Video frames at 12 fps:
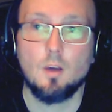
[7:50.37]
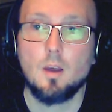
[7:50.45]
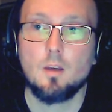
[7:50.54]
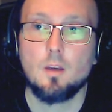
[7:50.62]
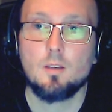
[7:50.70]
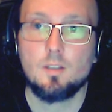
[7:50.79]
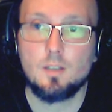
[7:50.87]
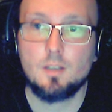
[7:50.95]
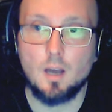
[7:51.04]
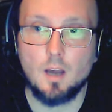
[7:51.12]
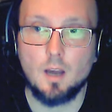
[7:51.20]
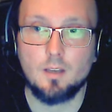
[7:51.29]

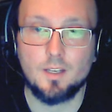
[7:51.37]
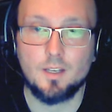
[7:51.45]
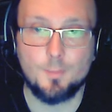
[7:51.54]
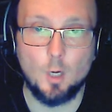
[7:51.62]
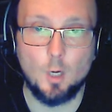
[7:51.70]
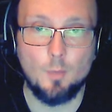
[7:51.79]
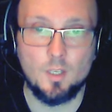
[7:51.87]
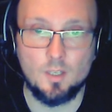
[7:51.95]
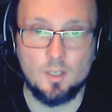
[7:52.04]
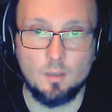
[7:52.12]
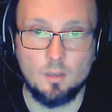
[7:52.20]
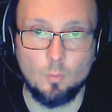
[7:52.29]
start experimenting
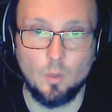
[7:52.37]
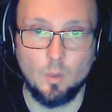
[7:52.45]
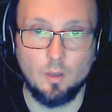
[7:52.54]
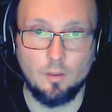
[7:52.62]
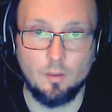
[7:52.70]
with